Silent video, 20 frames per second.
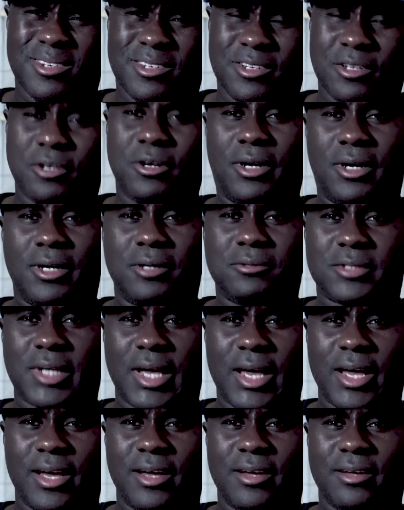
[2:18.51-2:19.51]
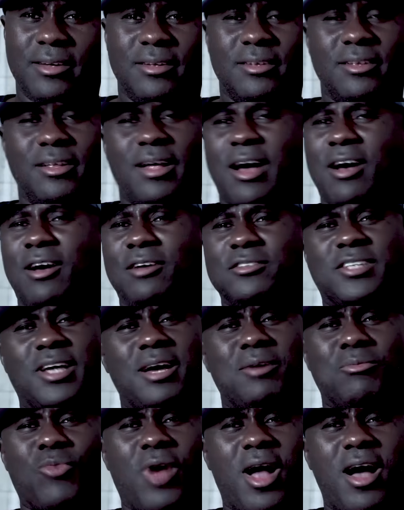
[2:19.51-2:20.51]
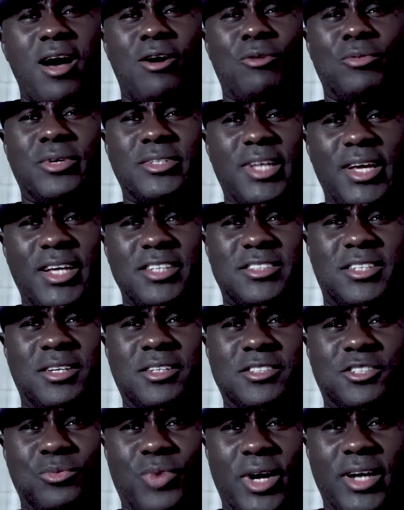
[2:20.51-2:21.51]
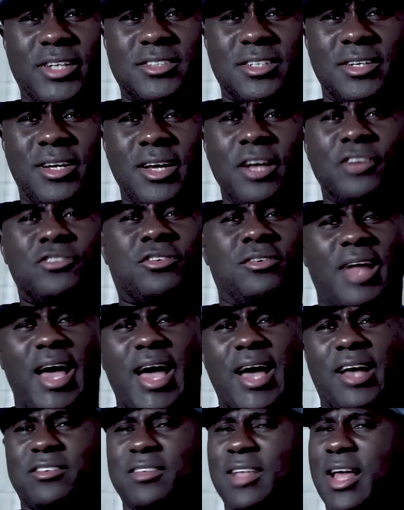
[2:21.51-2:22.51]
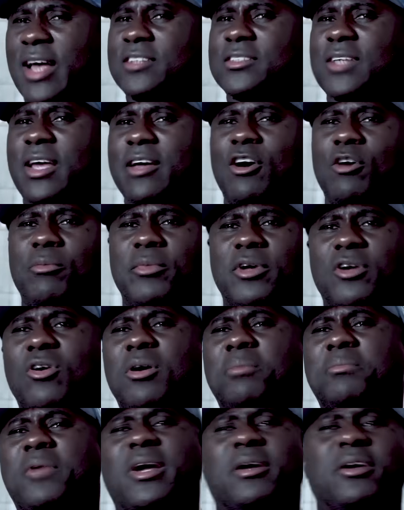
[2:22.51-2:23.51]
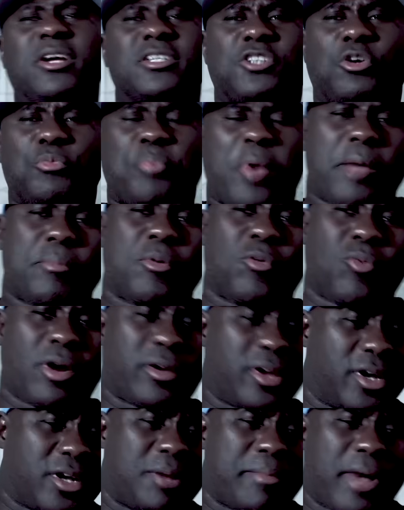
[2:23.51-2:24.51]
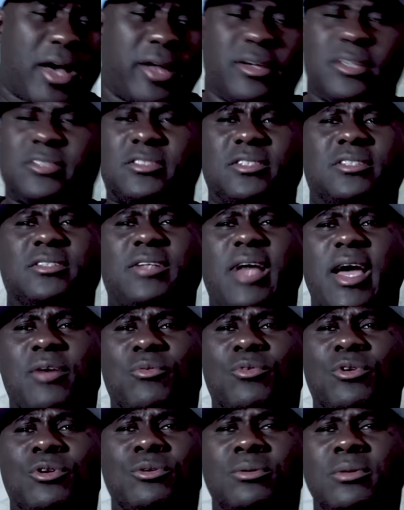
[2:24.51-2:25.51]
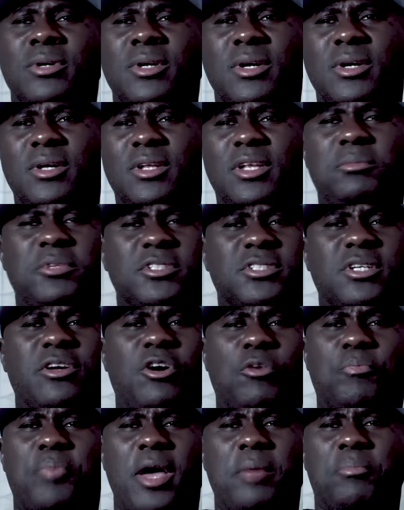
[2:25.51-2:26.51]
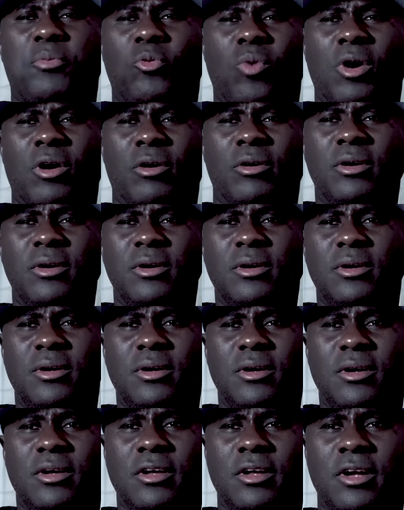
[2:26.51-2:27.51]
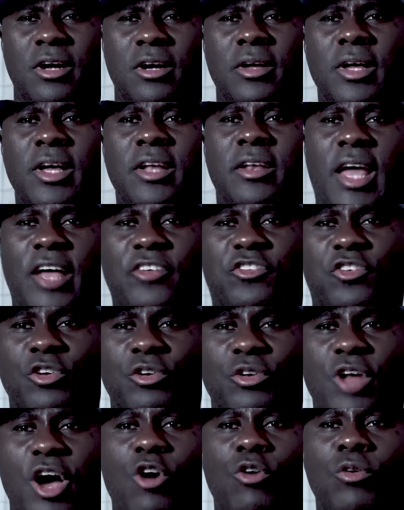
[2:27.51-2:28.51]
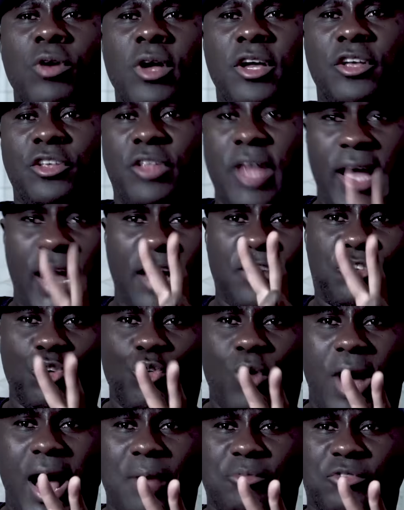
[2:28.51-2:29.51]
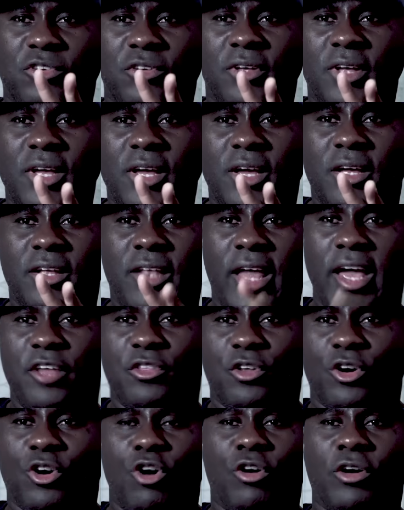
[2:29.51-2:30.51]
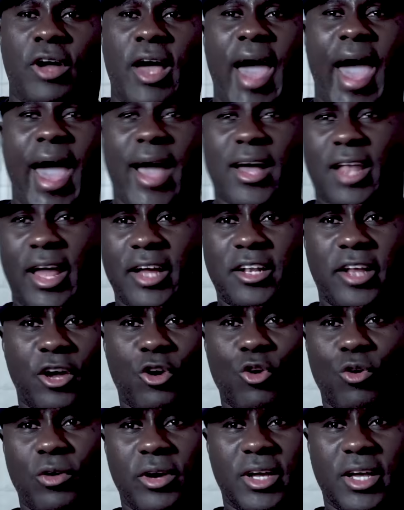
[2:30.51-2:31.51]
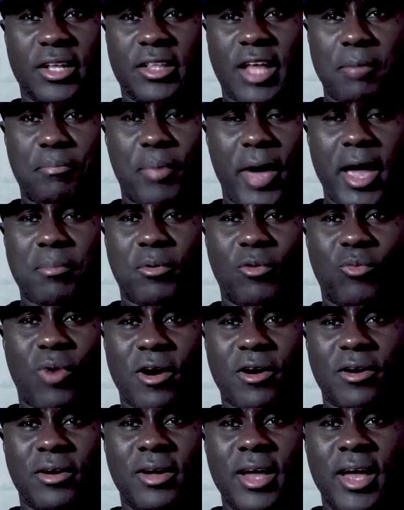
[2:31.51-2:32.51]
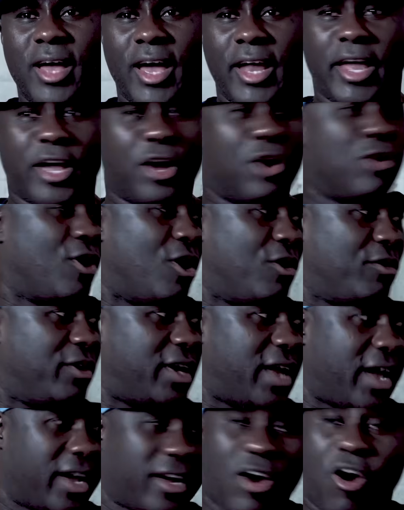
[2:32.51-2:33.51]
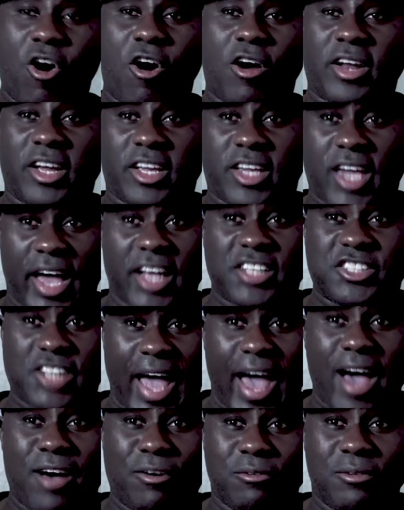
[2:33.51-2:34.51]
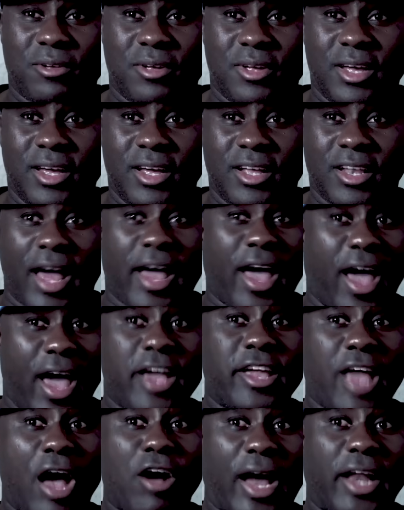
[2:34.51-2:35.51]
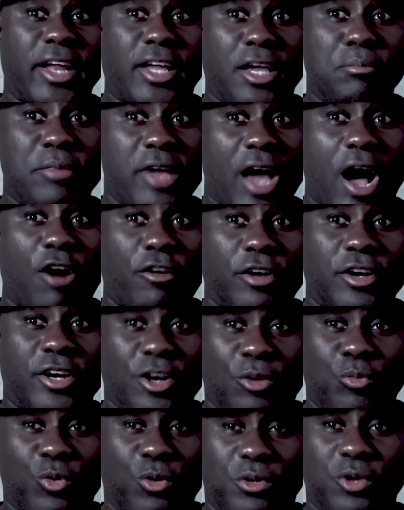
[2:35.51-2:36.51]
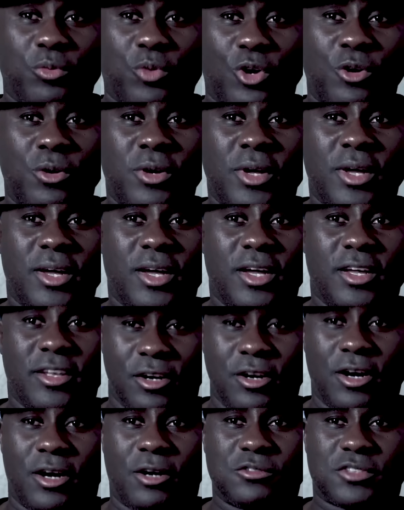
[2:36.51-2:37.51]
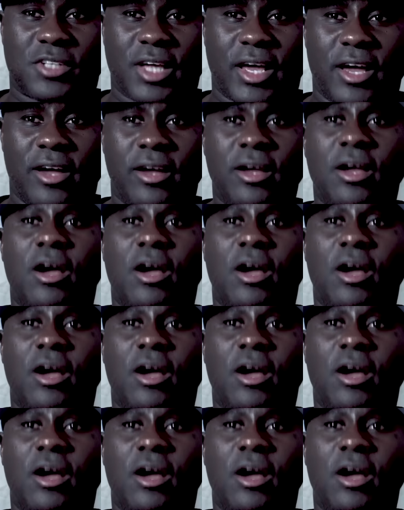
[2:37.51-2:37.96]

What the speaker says: You know what I'm saying? Something wrong with this situation. So now it's like, say, homie, go up there and get your paperwork and come out here to the day room. Let me see your paperwork. You know, next thing you know, they got 2 options. They either going to act like they going to get their paperwork and they going to go to their guard and catch out. Like, hey, y'all got to get me out of here. Whoop-de-whoop. You know what I'm saying?